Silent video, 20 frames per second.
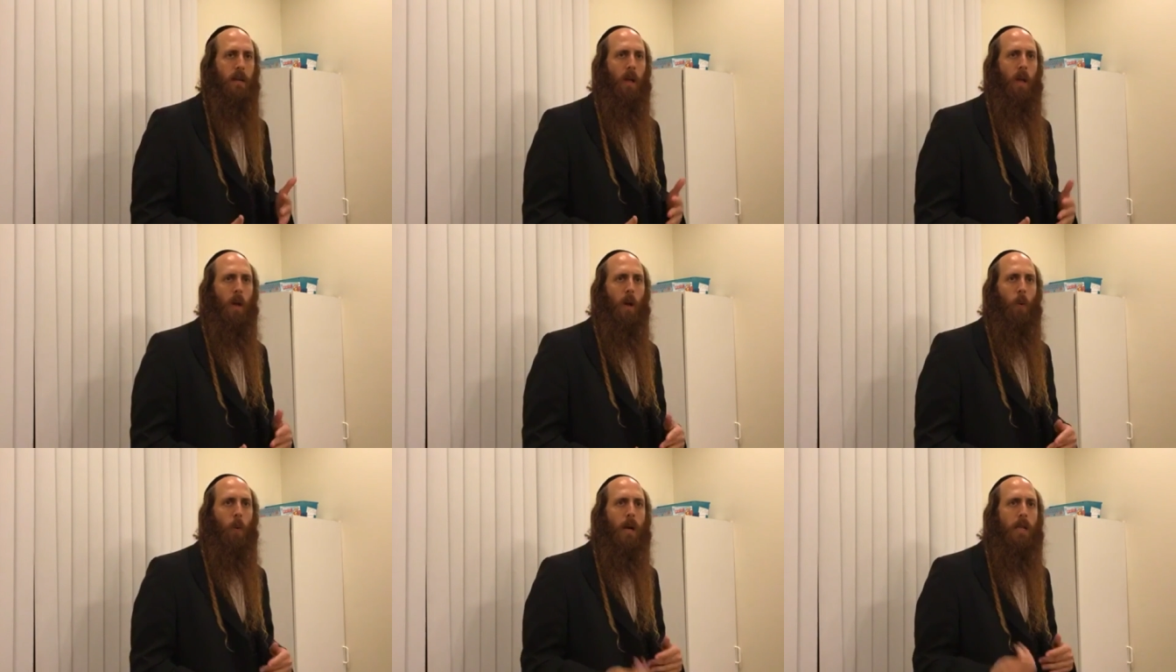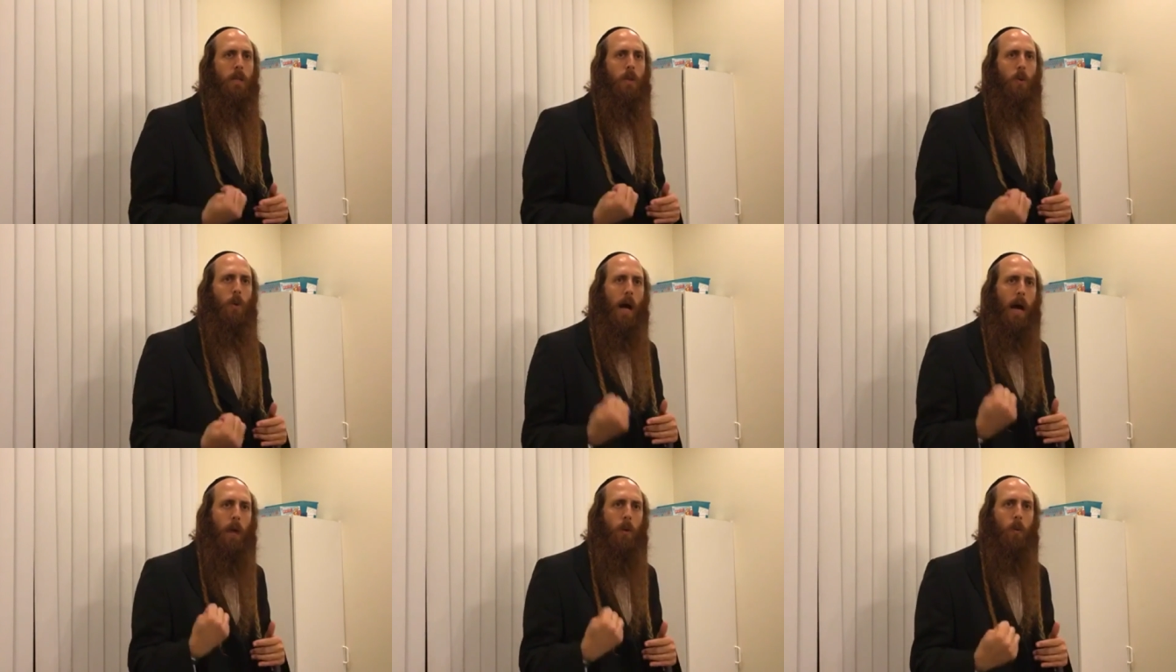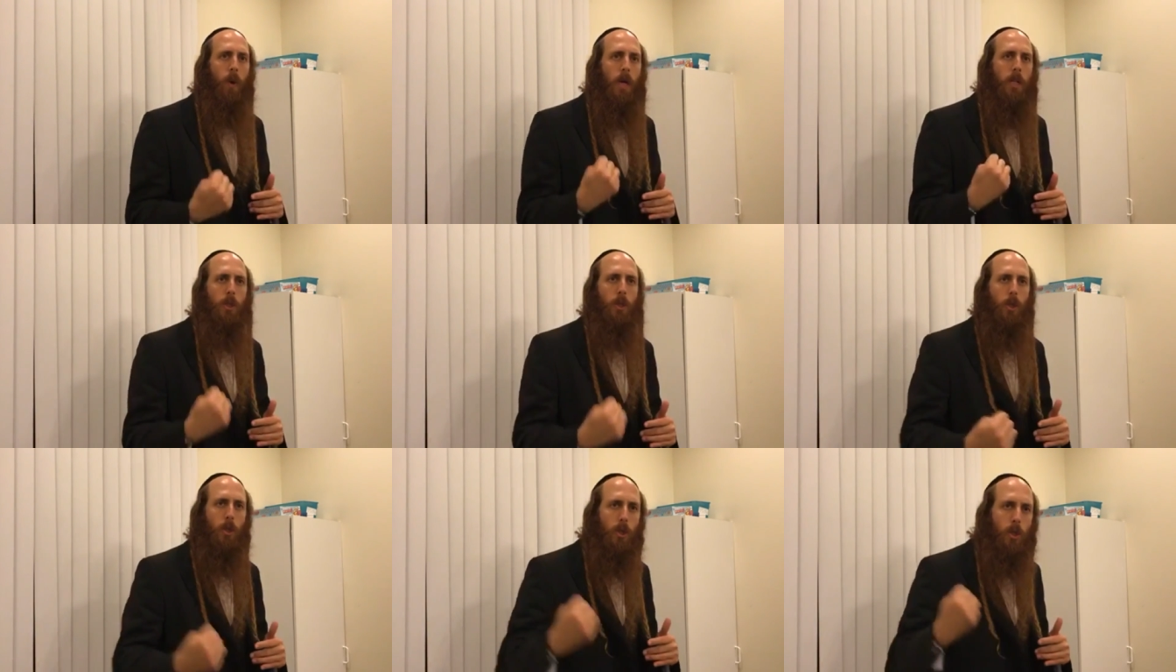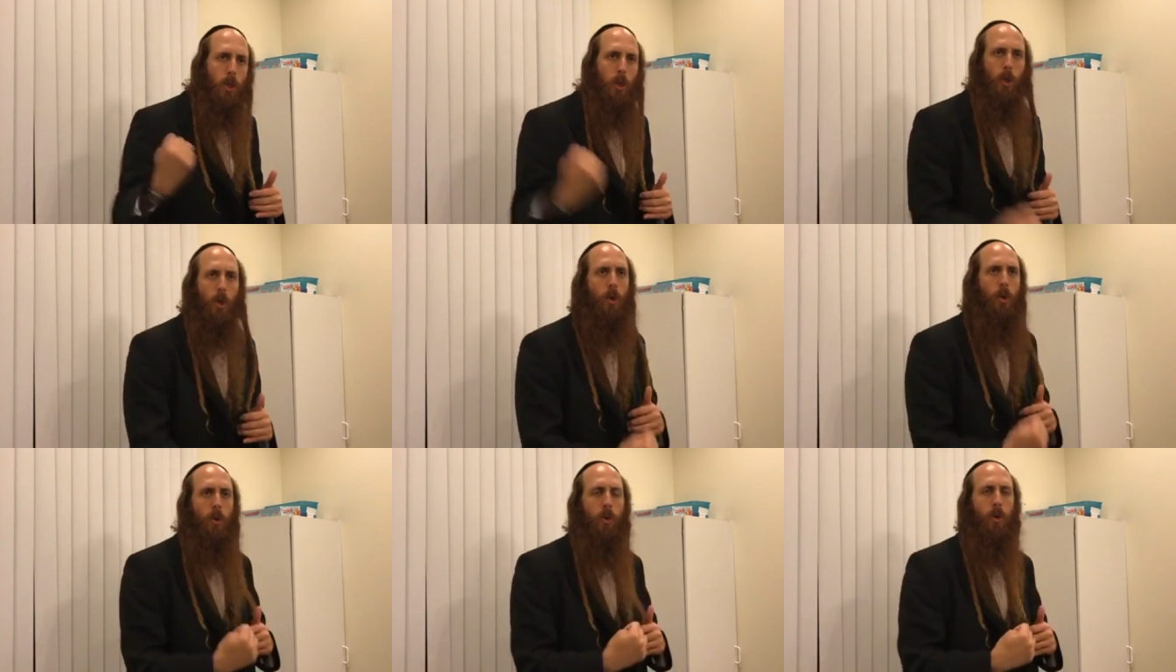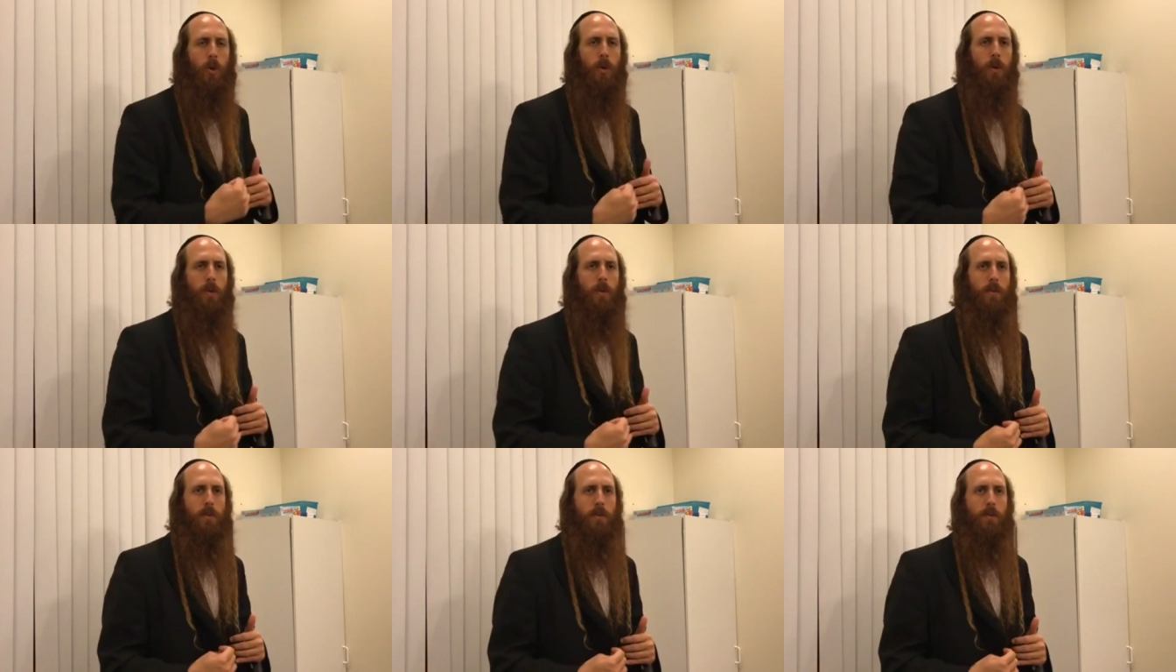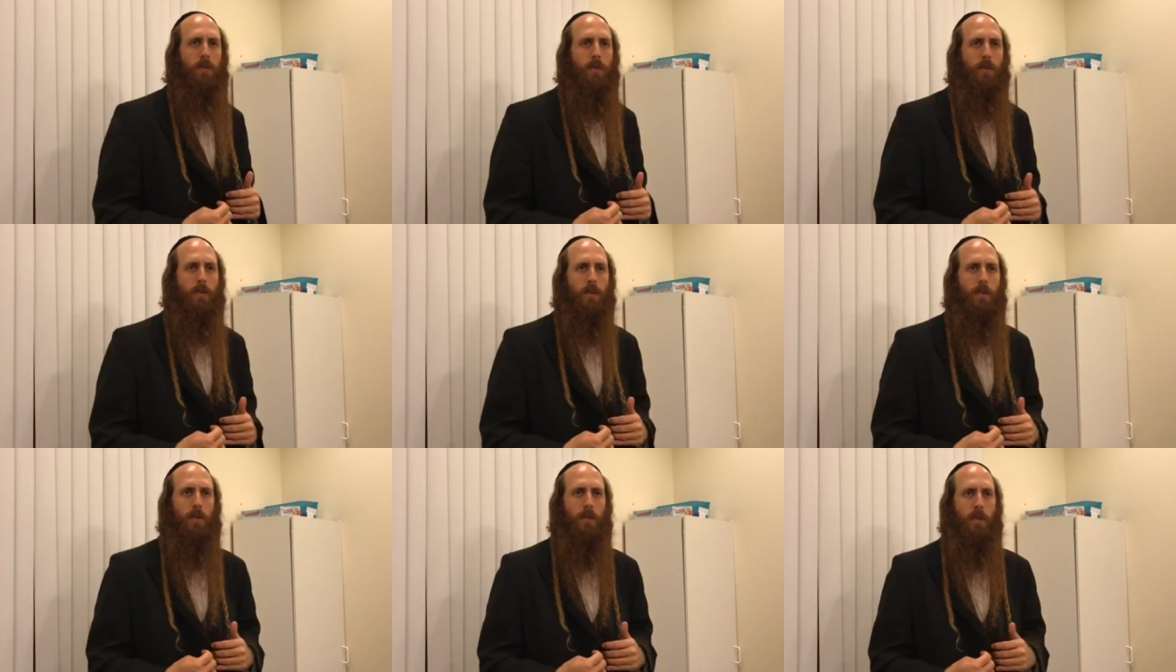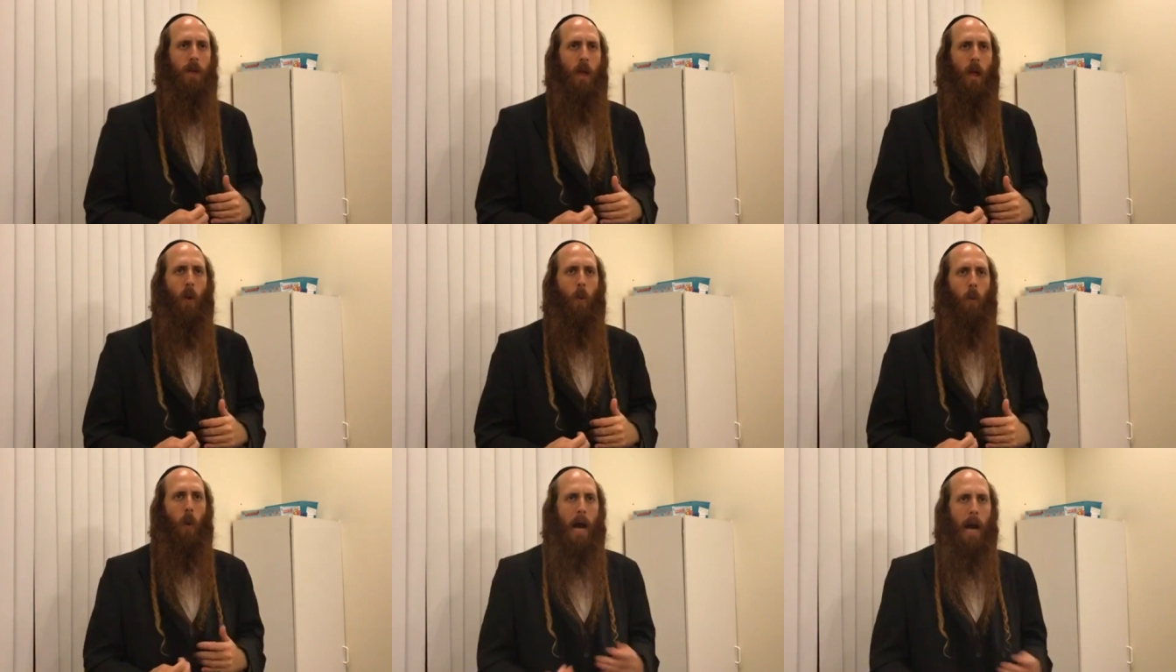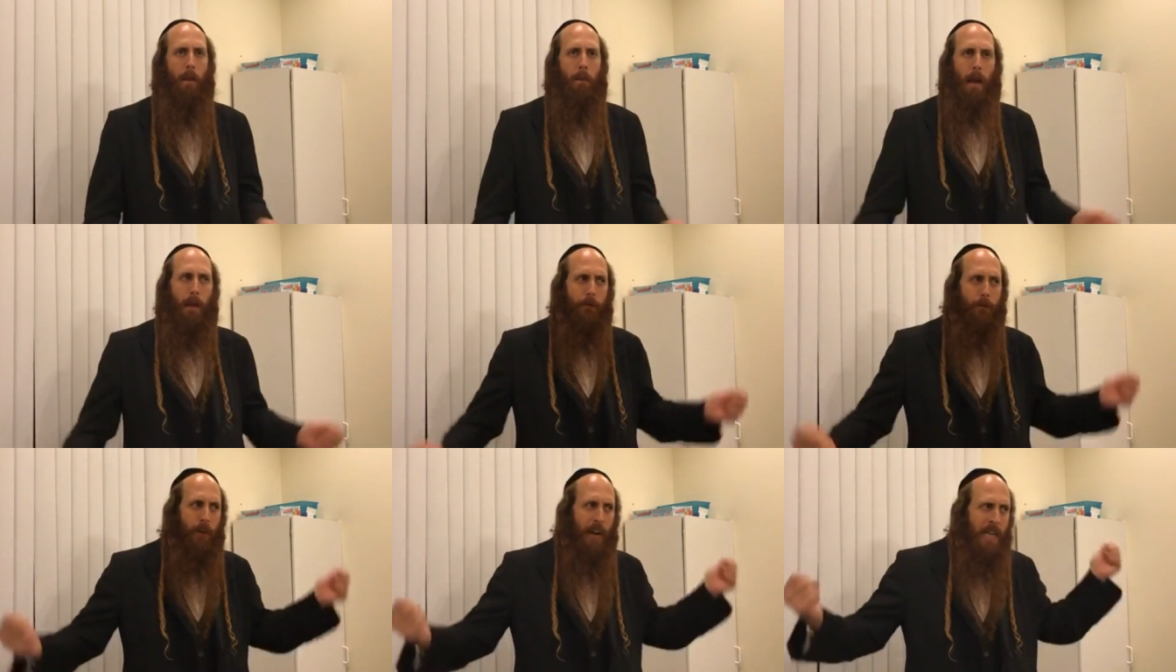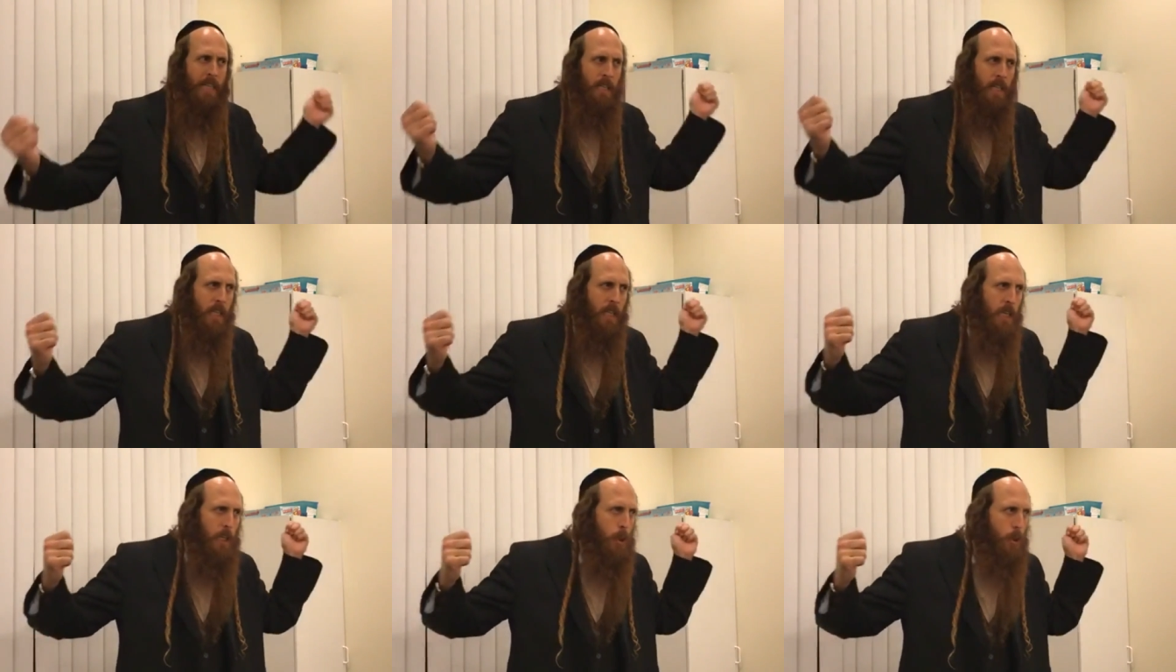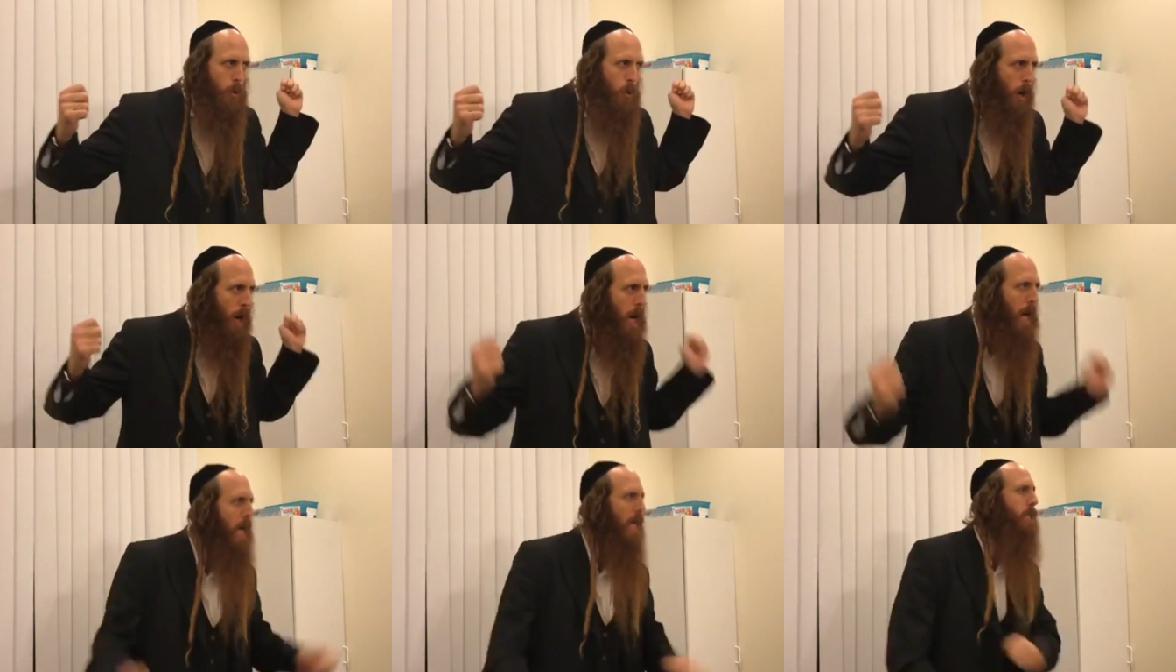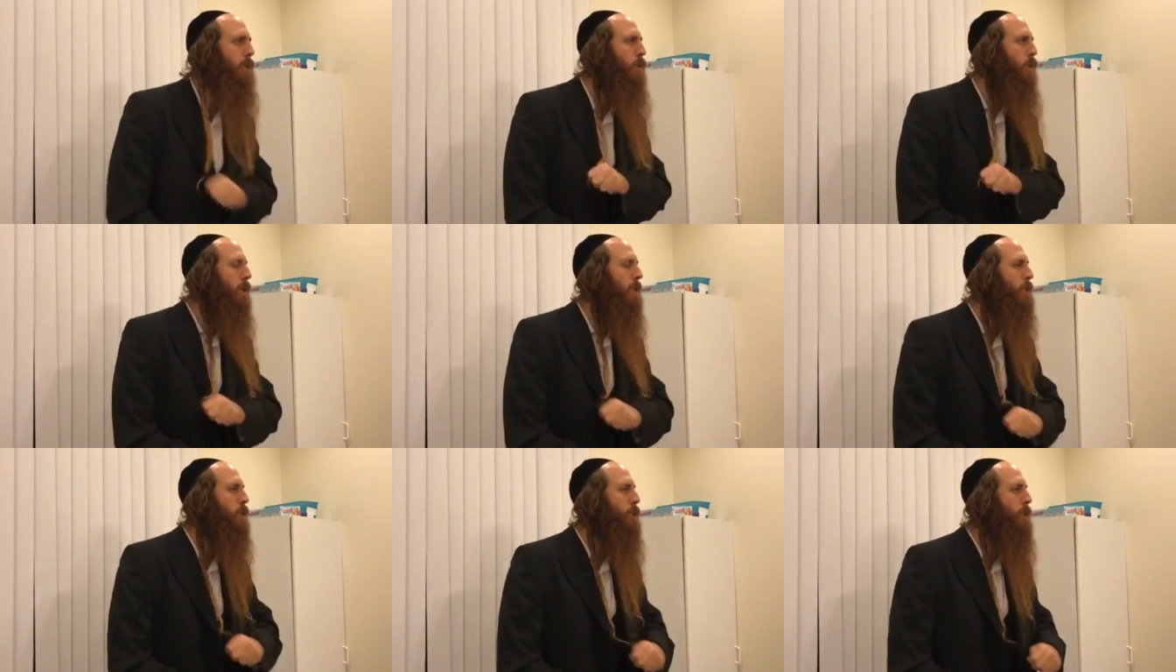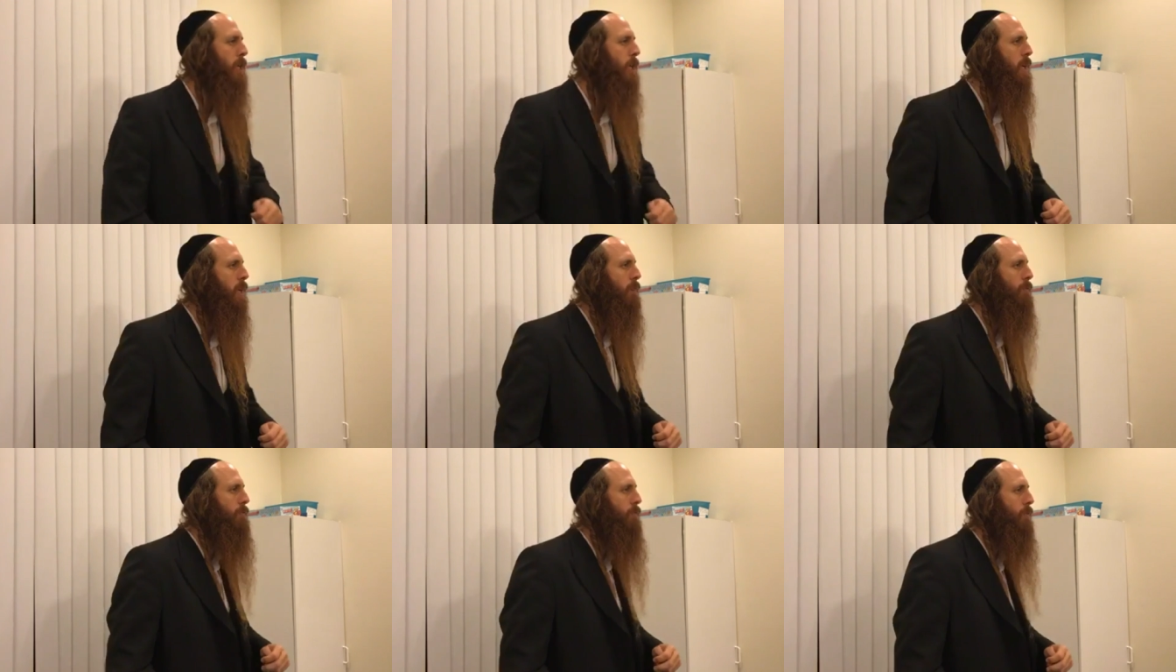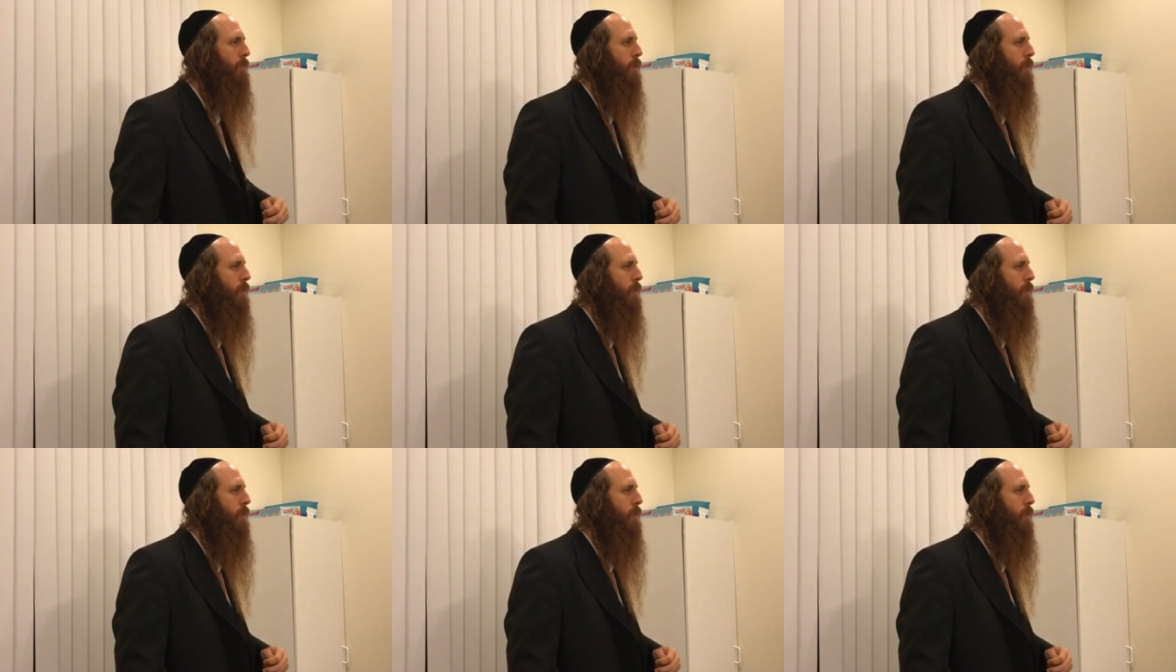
What do I want to do? Why am I finding it too hard to achieve?